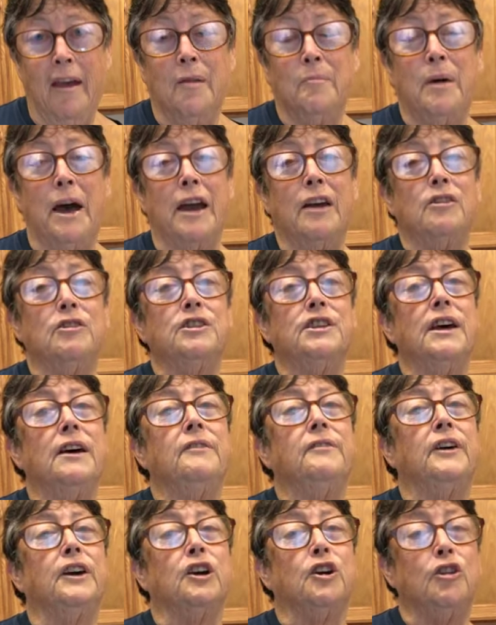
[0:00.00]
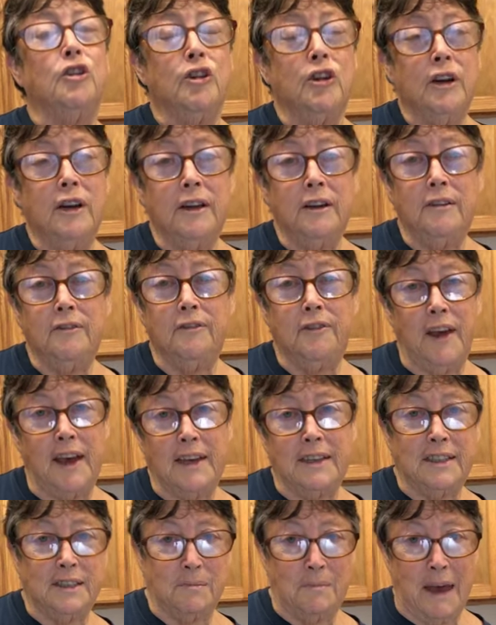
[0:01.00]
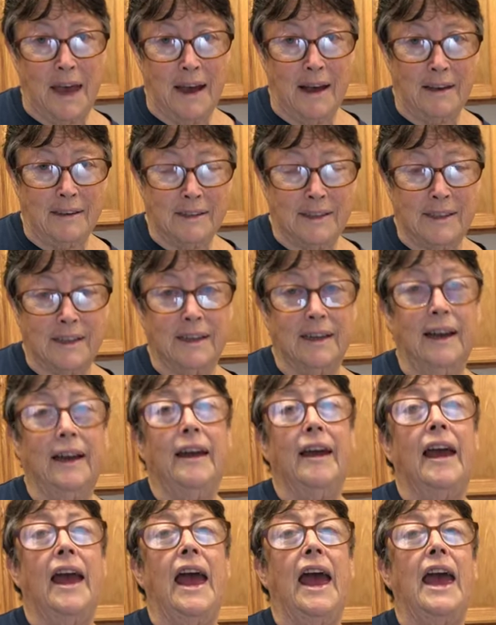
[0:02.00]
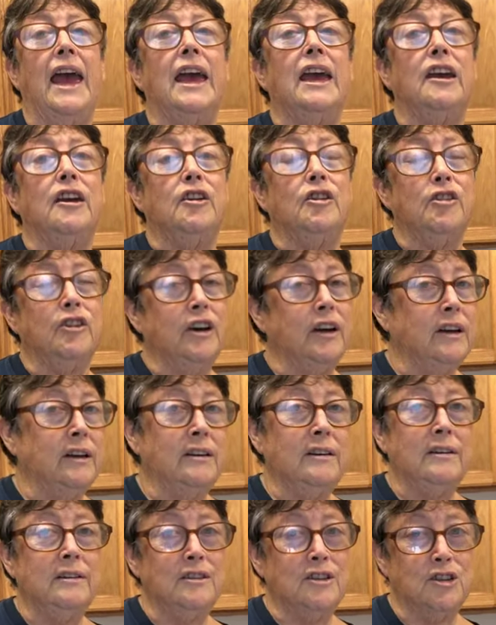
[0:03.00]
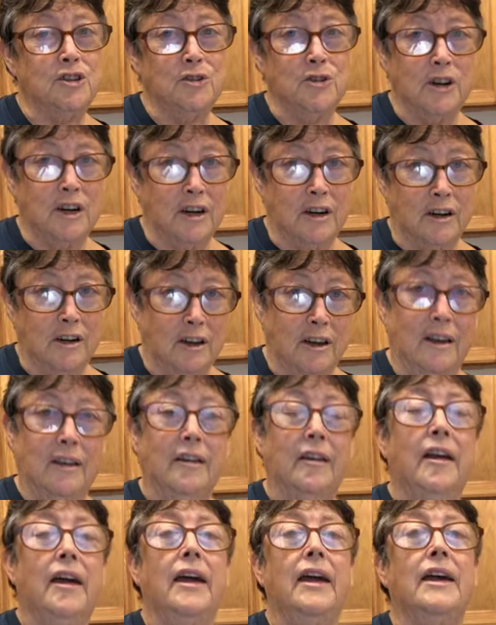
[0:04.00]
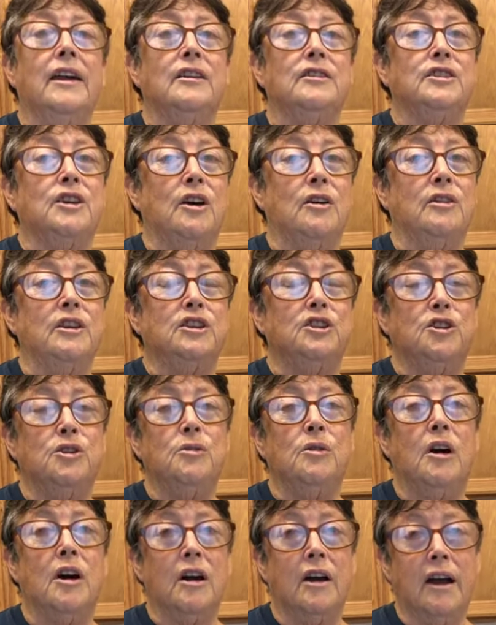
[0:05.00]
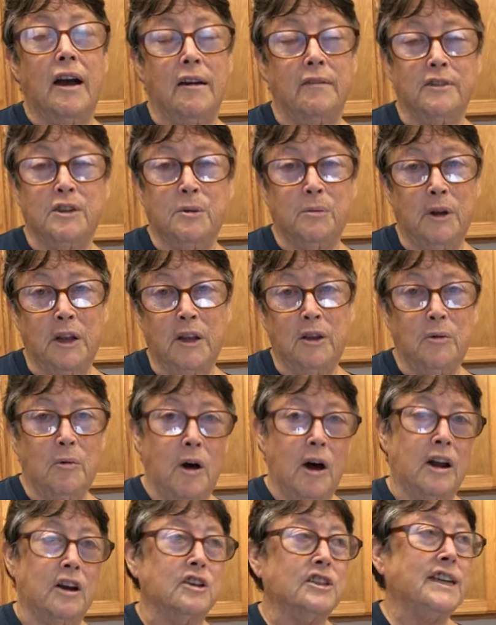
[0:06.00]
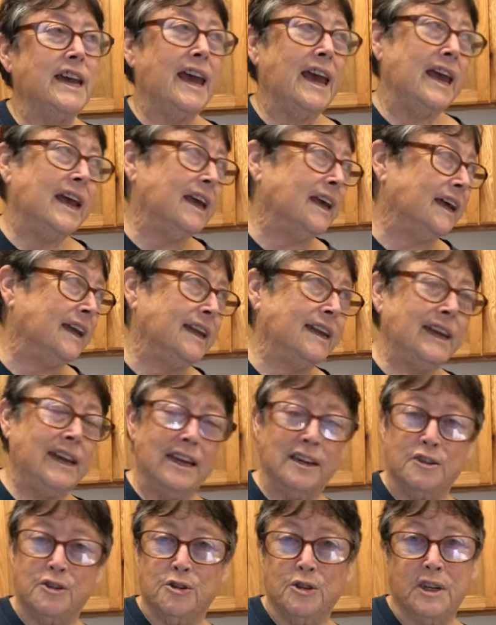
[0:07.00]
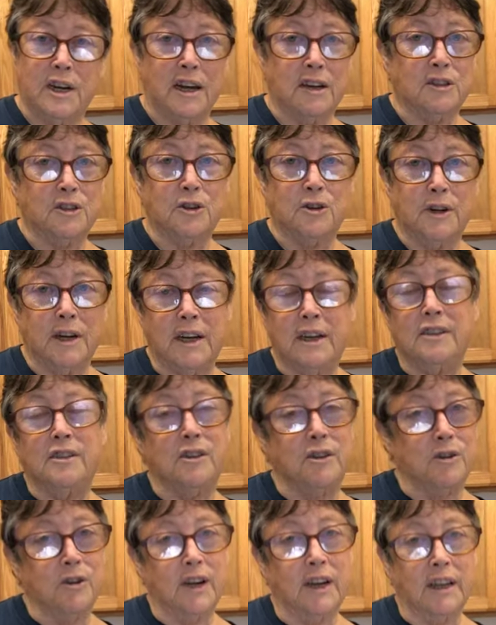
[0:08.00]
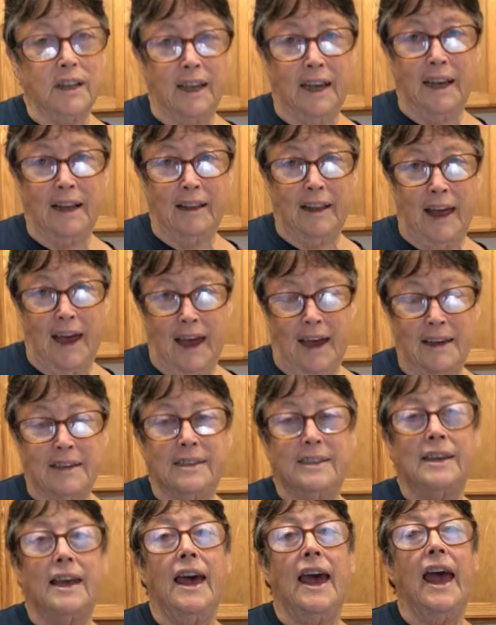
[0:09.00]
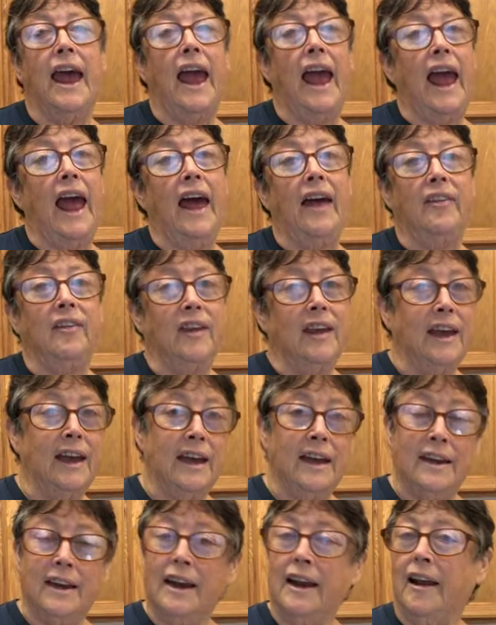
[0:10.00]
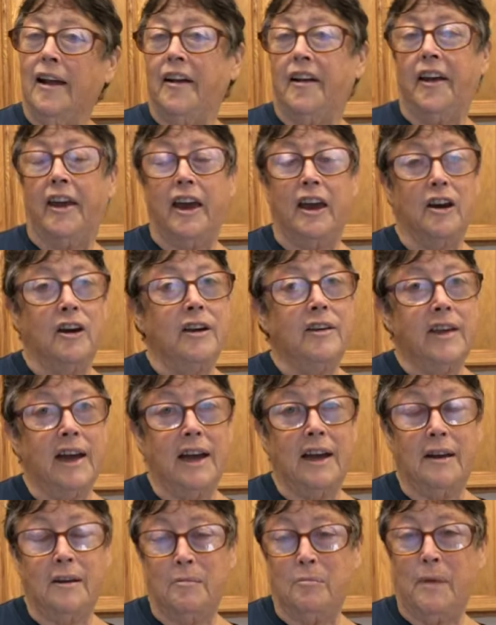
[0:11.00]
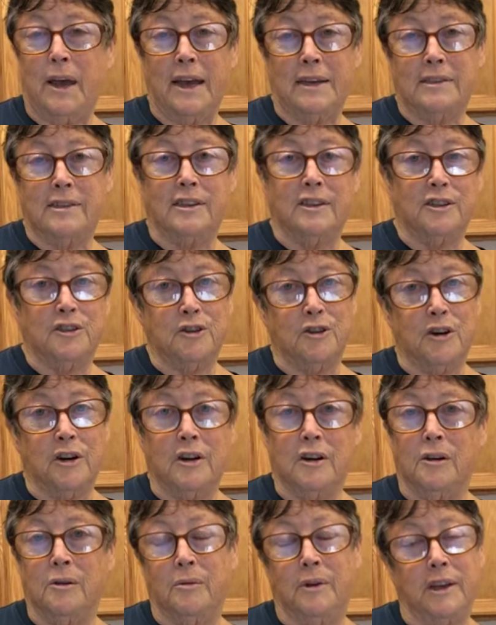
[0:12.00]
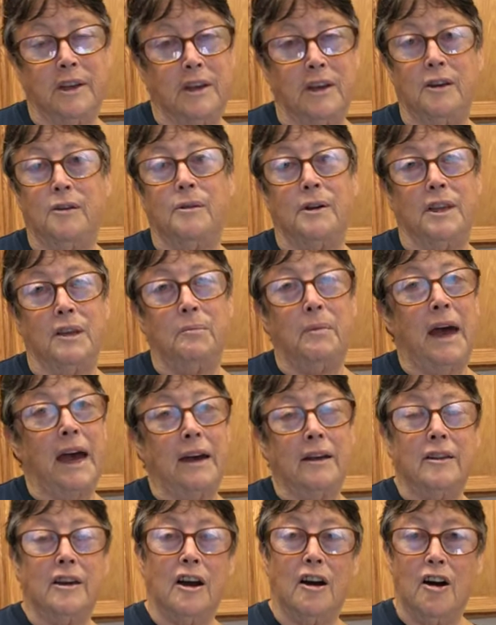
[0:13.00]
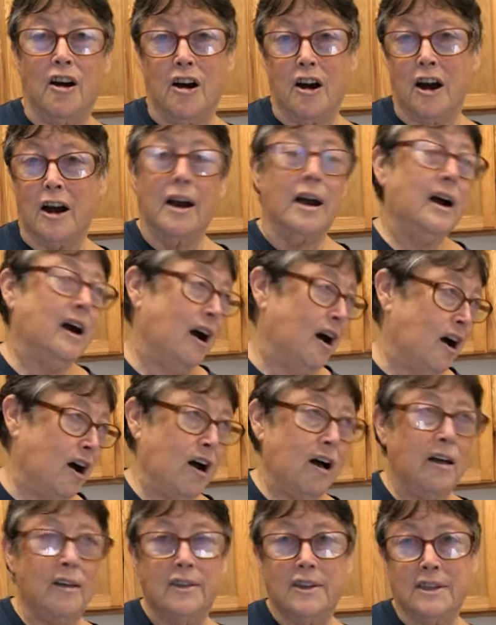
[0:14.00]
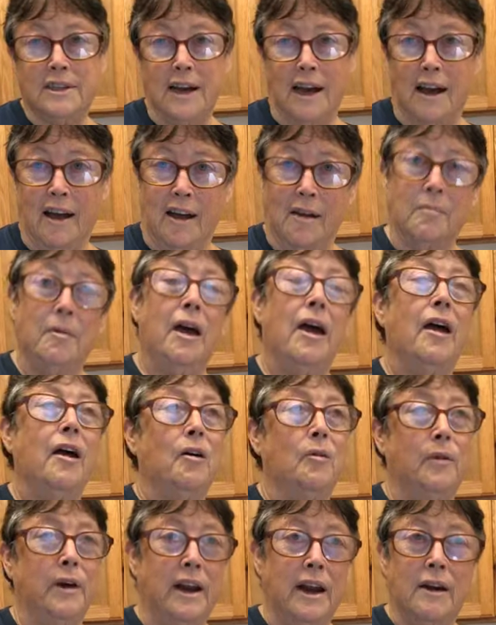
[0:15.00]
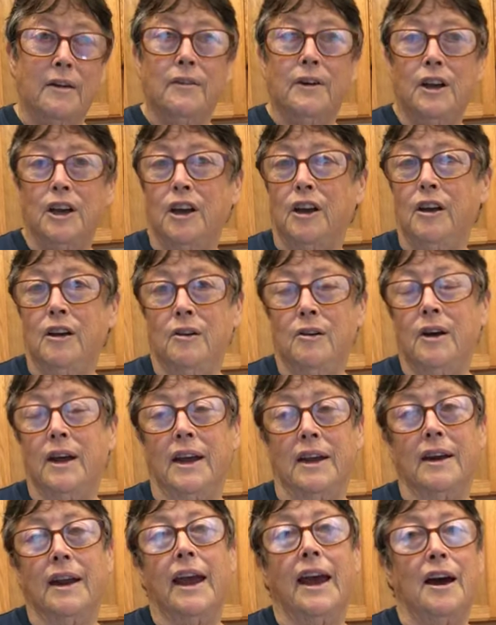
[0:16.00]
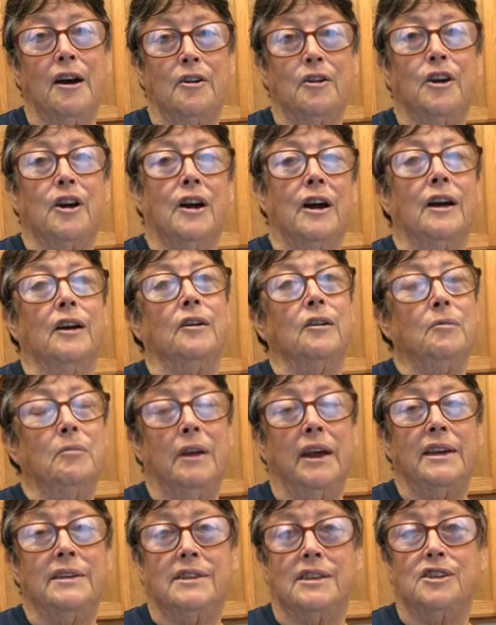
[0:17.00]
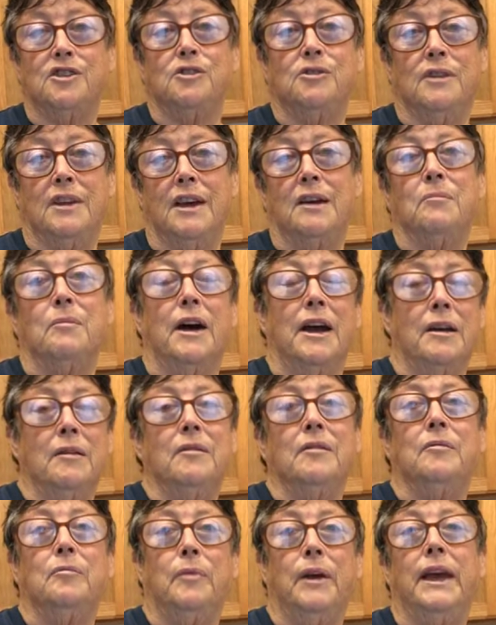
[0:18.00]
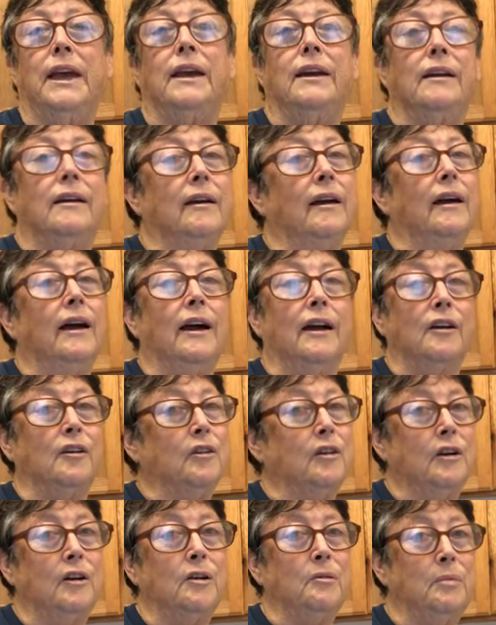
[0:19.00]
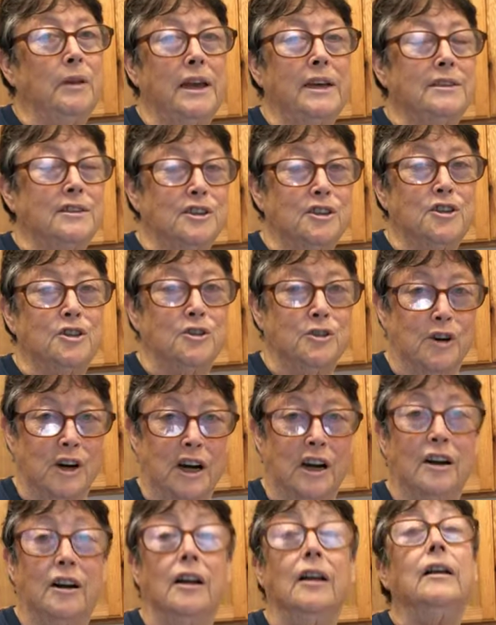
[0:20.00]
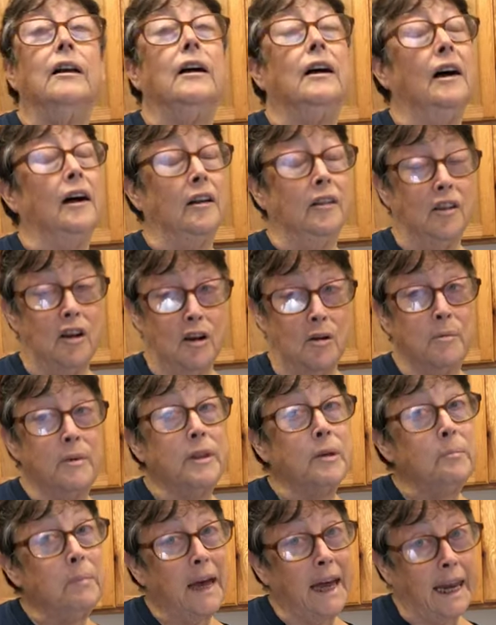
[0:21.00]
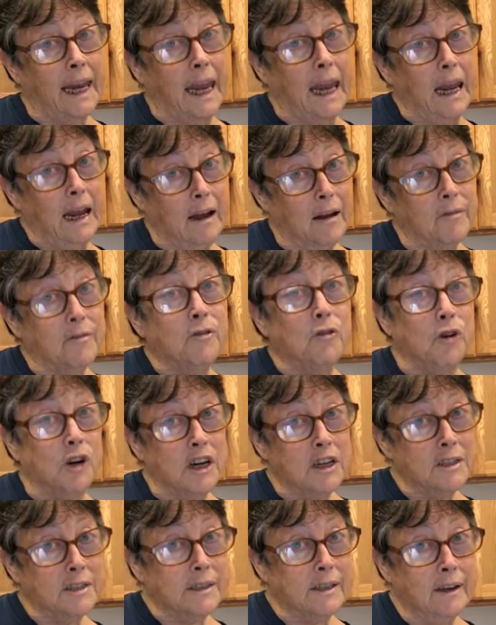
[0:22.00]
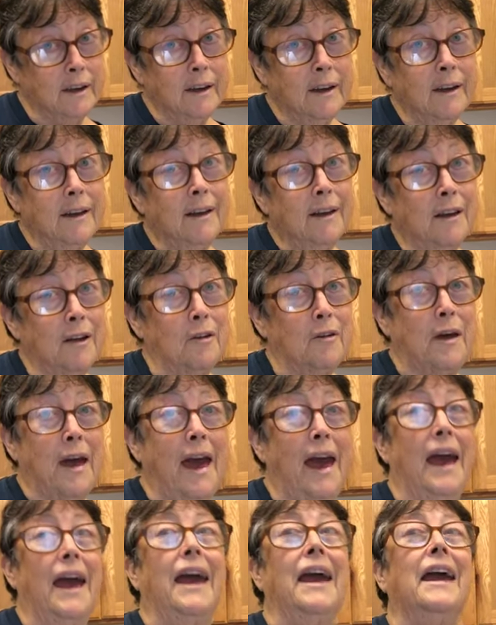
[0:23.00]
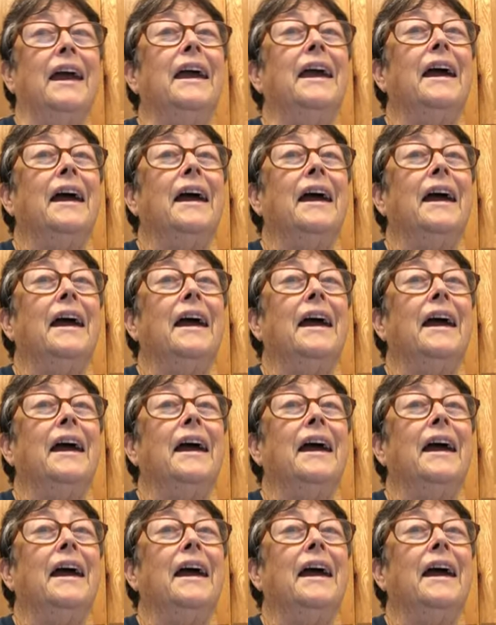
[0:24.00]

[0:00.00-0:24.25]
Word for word: Buy yourself a good face mask, a good snorkel, so that you are comfortable in the water. Take an introductory snorkeling class and then carry that mask and snorkel with you in the back of the car all the time. Whenever you encounter a good place that you think might be a good place to snorkel, along with a buddy, of course, okay,